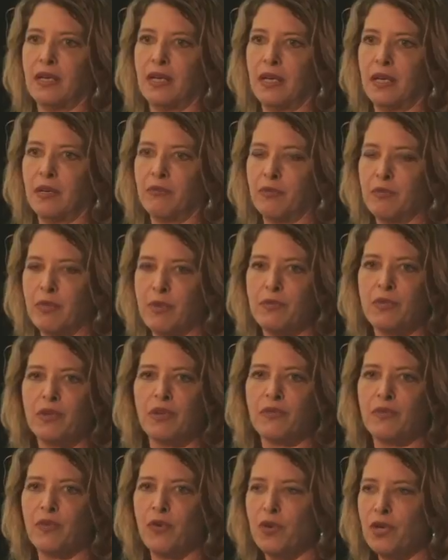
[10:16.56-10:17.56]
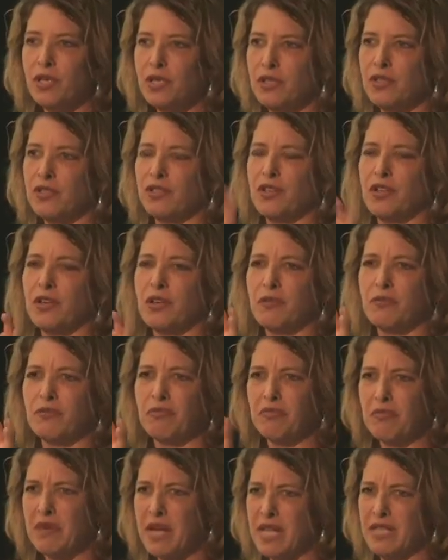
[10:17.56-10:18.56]
Remember, oils are
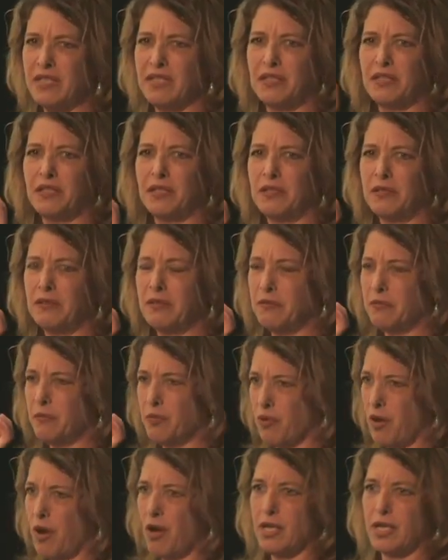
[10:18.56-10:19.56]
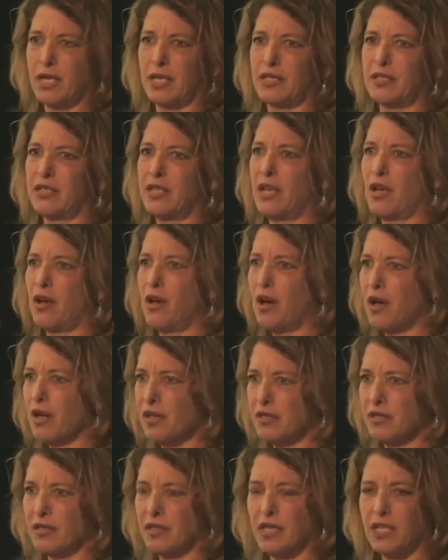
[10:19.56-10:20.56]
rancid products. They
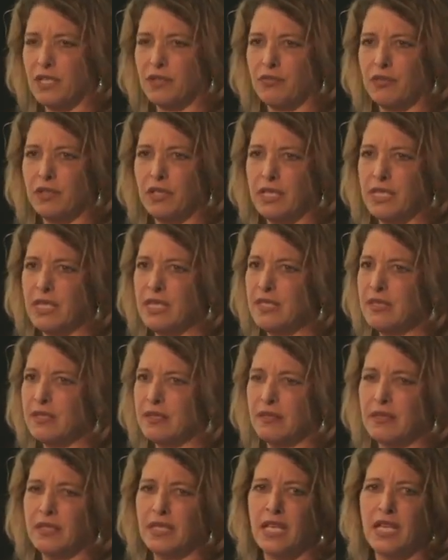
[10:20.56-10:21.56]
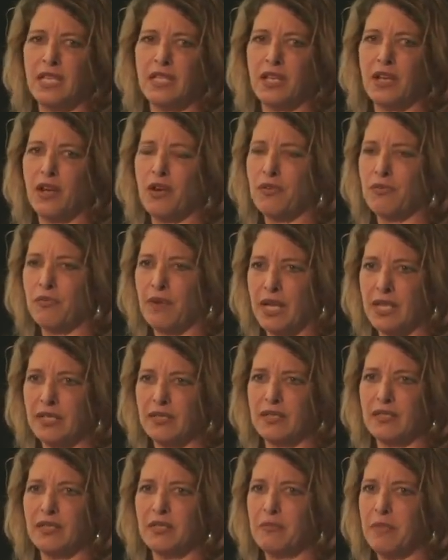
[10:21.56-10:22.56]
oxidize really easily. They go
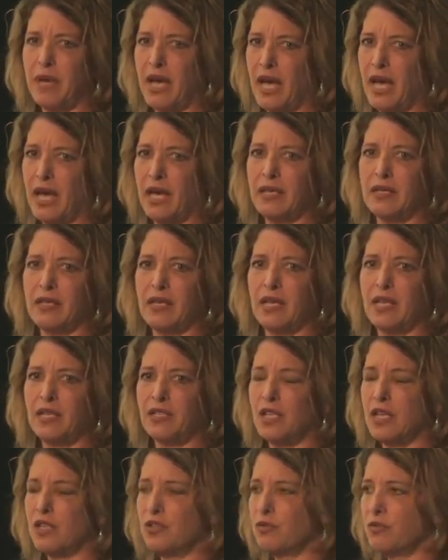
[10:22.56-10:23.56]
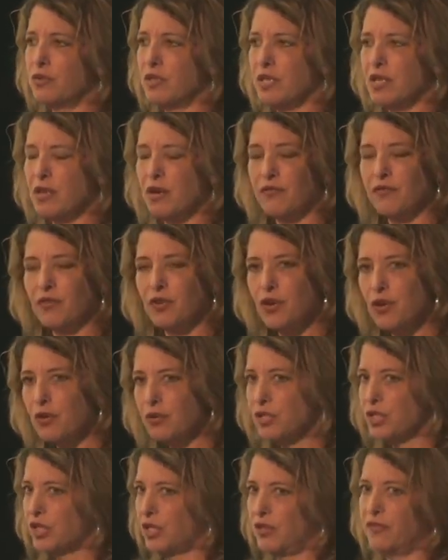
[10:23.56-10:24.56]
rancid and bad. They have
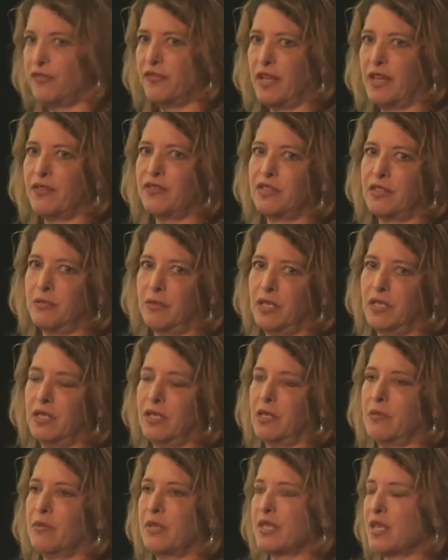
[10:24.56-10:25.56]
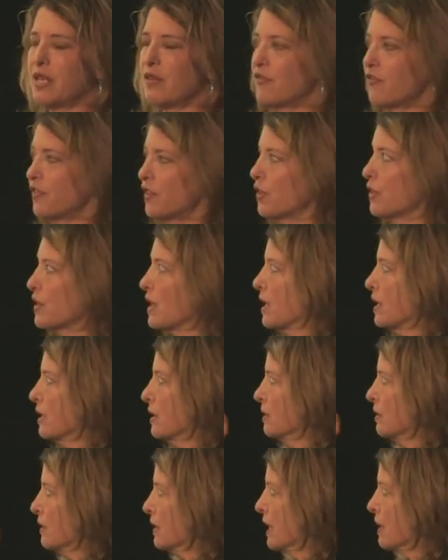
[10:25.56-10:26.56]
no shelf life stability, but they figured out a
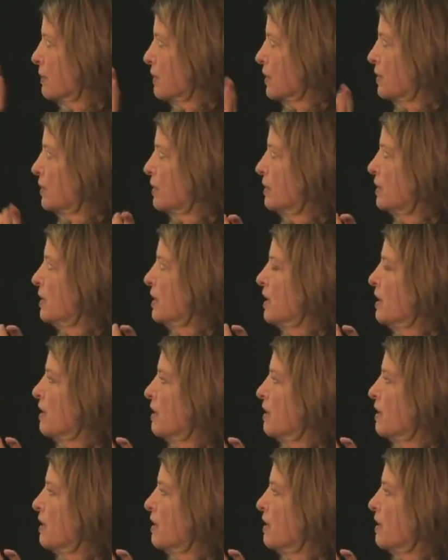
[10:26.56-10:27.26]
little chemical